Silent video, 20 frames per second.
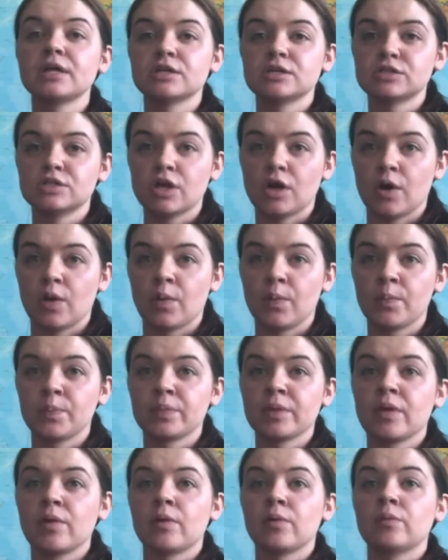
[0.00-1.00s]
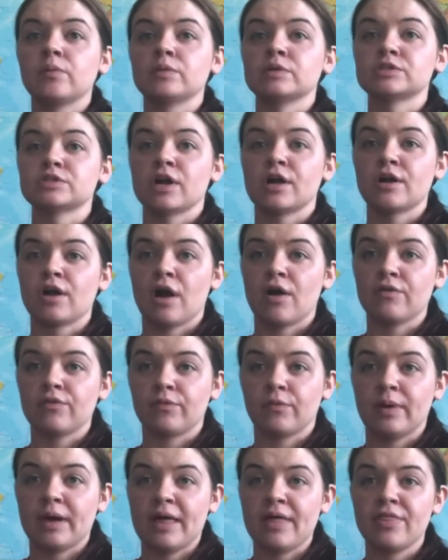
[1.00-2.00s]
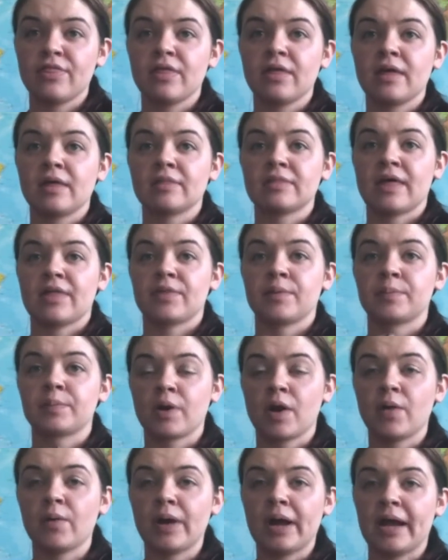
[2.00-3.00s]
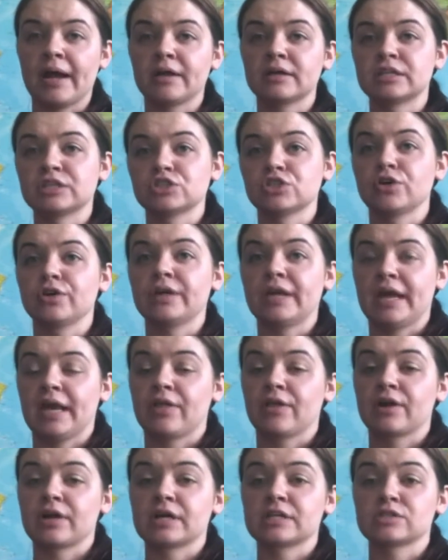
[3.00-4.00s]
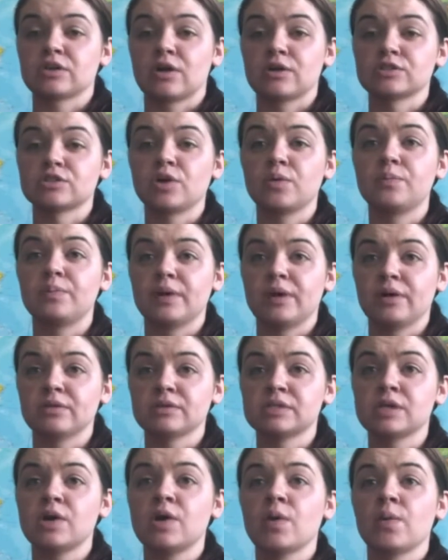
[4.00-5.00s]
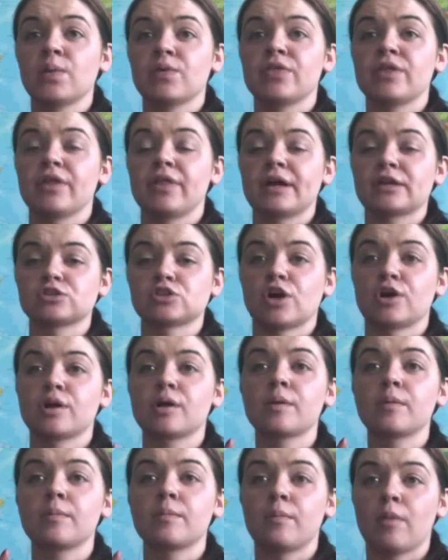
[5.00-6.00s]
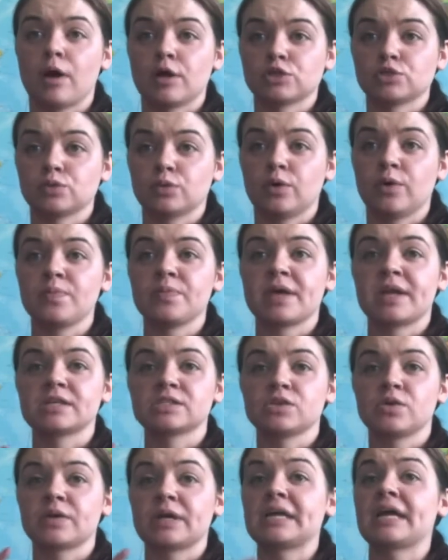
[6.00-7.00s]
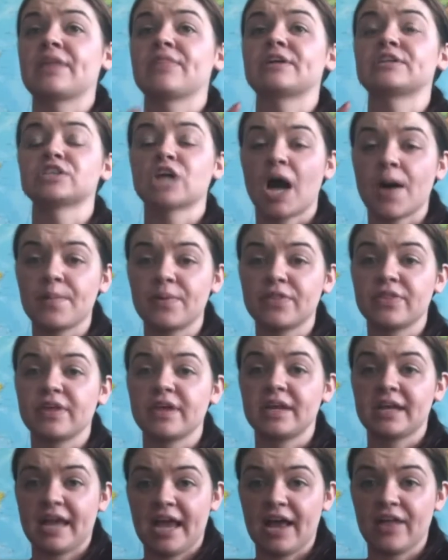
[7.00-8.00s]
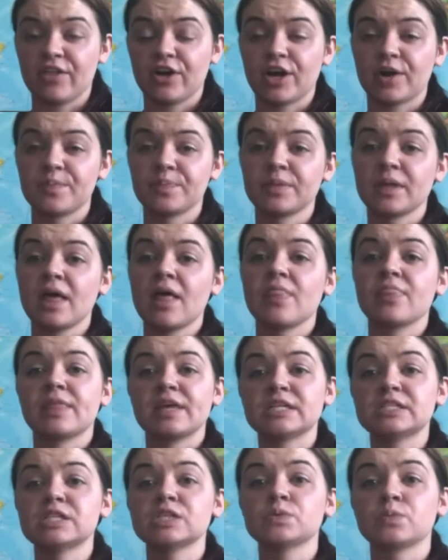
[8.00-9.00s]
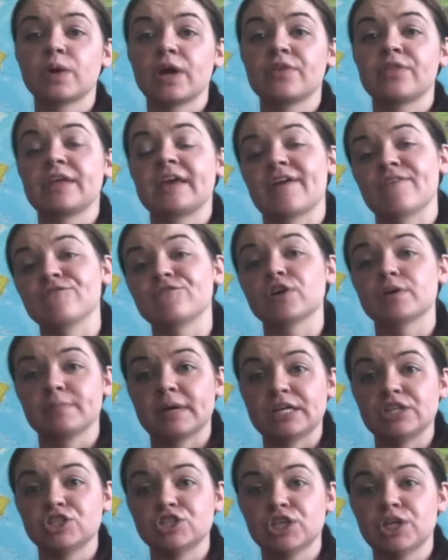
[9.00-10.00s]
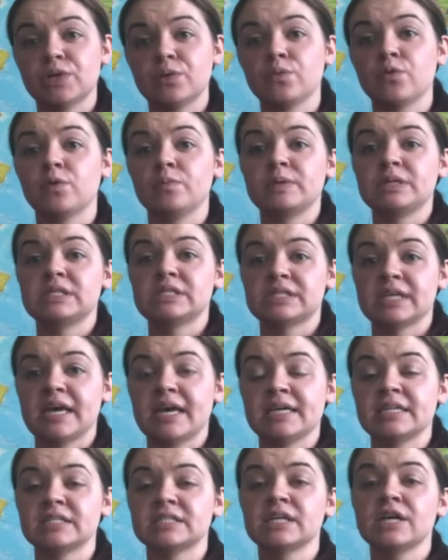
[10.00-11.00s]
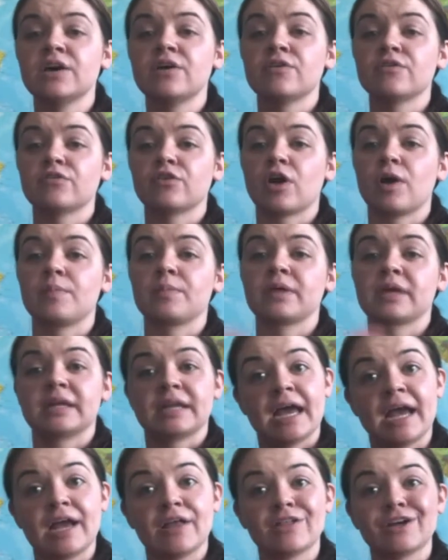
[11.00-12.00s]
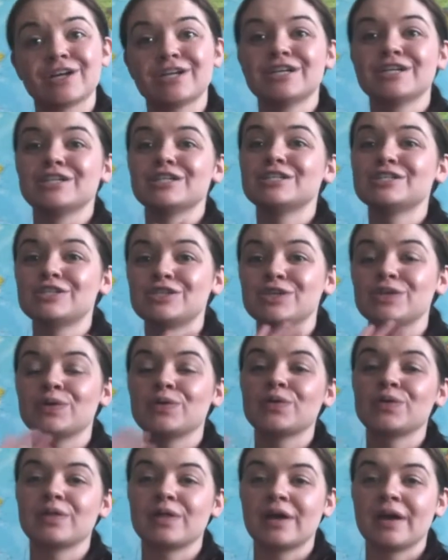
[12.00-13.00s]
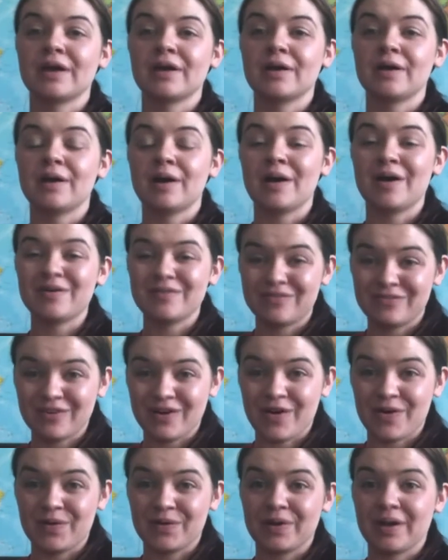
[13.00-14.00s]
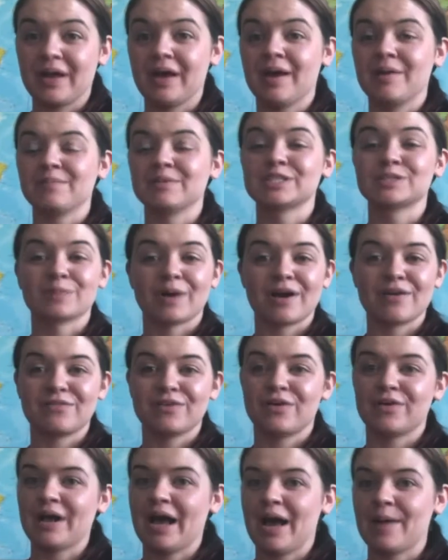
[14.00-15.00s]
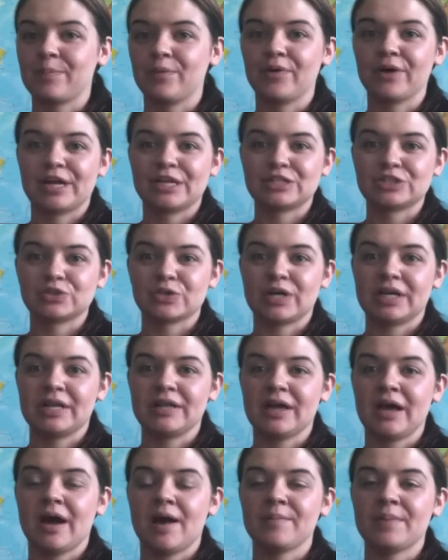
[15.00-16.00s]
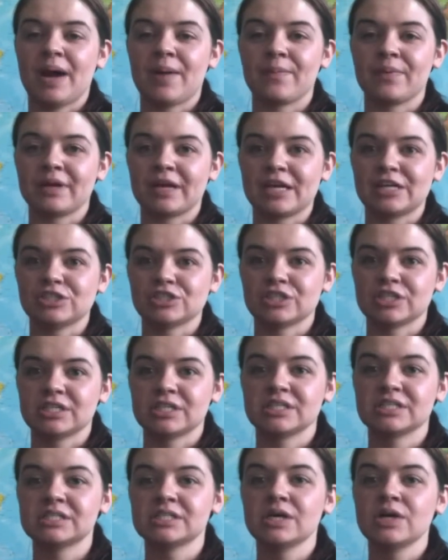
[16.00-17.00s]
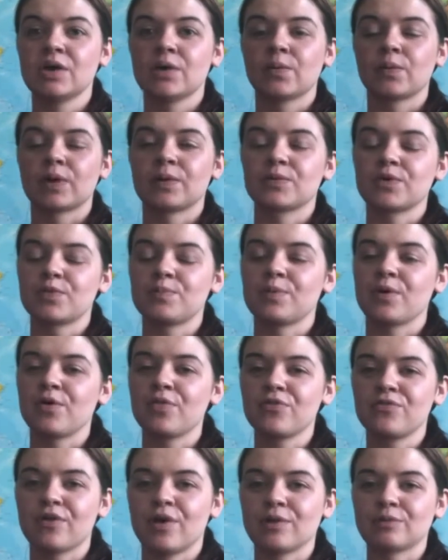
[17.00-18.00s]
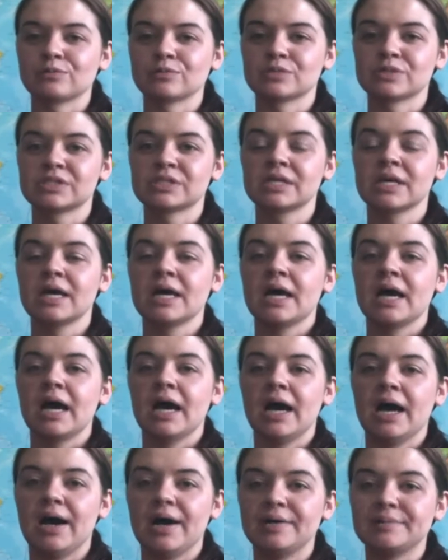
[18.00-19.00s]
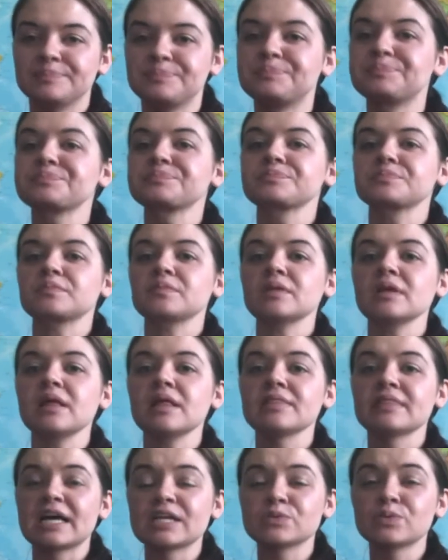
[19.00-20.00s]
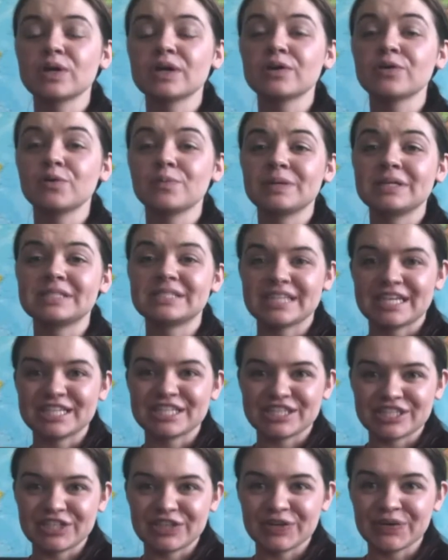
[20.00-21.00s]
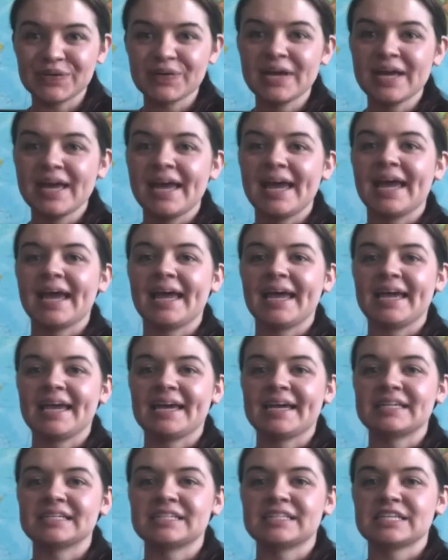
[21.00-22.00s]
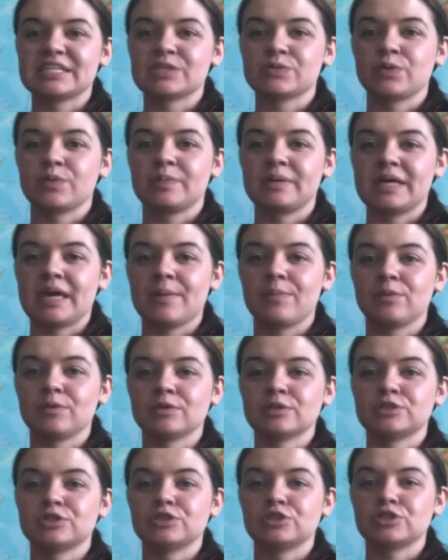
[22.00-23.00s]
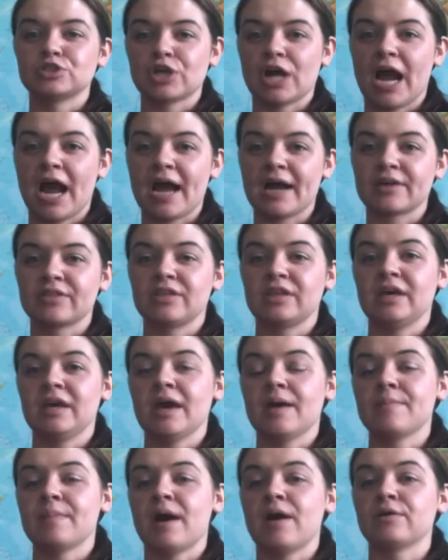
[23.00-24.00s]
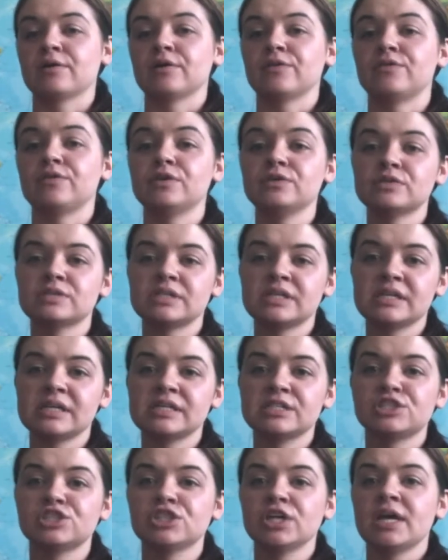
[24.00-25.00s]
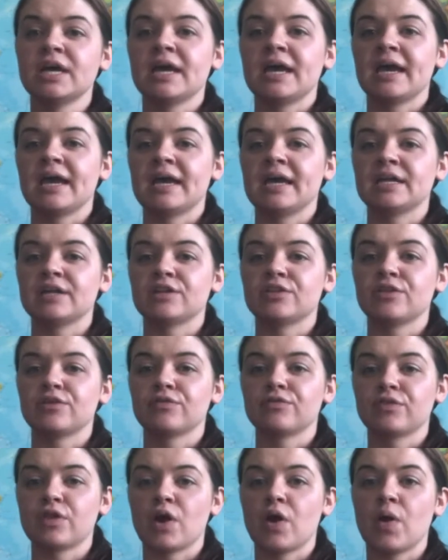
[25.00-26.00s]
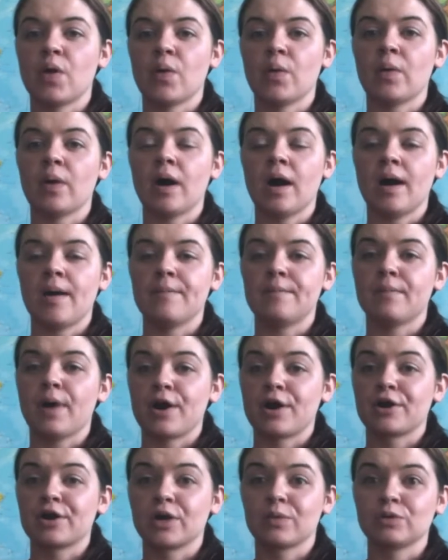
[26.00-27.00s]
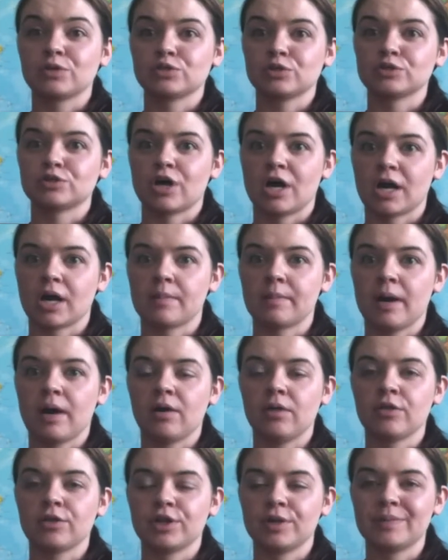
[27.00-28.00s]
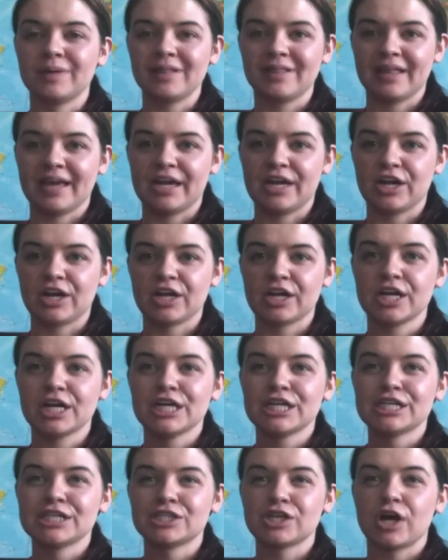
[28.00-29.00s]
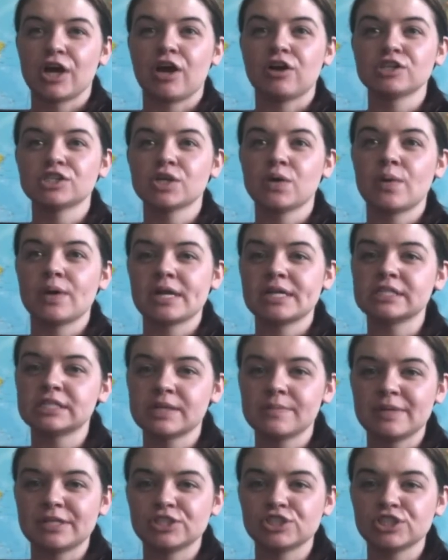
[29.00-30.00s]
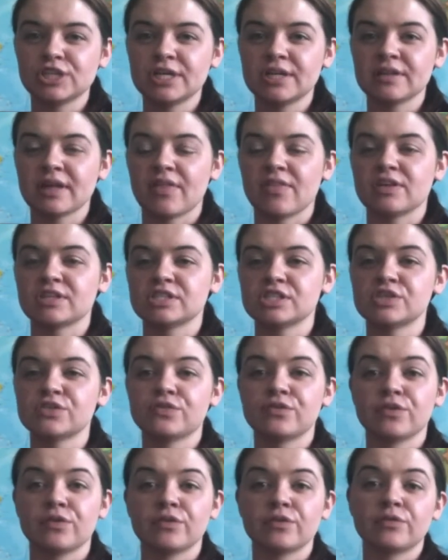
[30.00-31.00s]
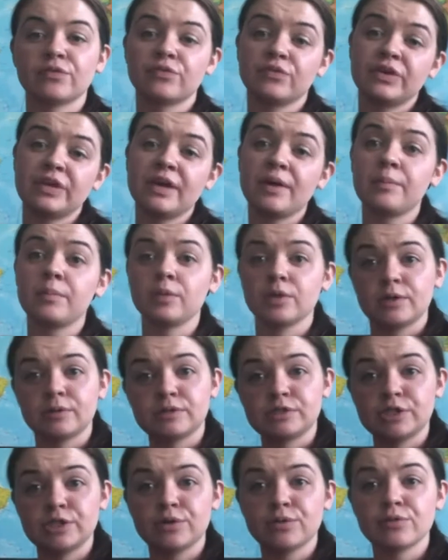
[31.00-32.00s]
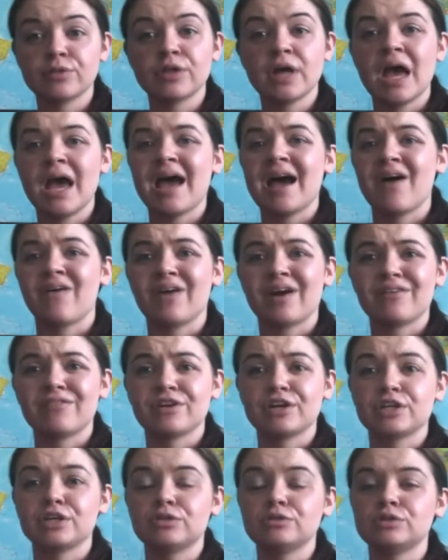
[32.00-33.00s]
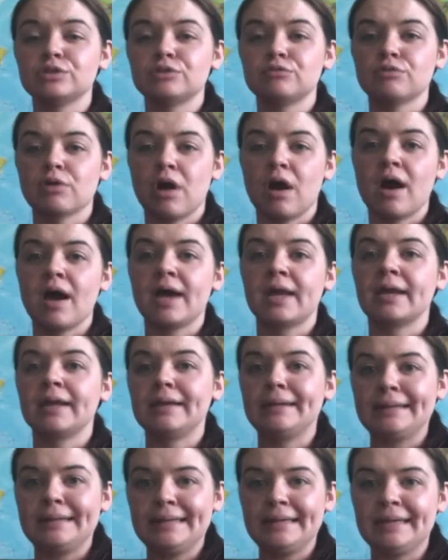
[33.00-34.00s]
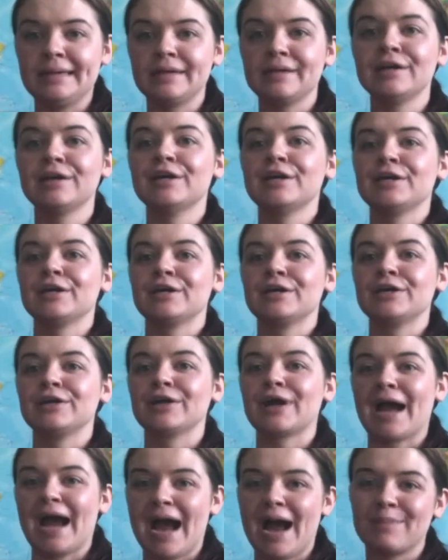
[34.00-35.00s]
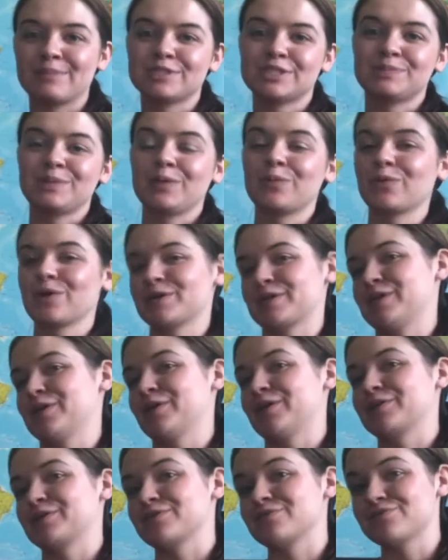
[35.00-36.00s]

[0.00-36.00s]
So we'll start off with that the ProAir Digital Inhaler is also built with an electronic module that is located at the top of the inhaler. This is where the information will be sent from the inhaler to the phone. A smartphone, Apple, Android applications work with both phones. That's where it will be sent to, and this will be able to track the amount of usage and the flow monitor, which we'll talk about a little bit later. So I also wanted to mention that this is via Bluetooth. However, you do not need your app to be working on your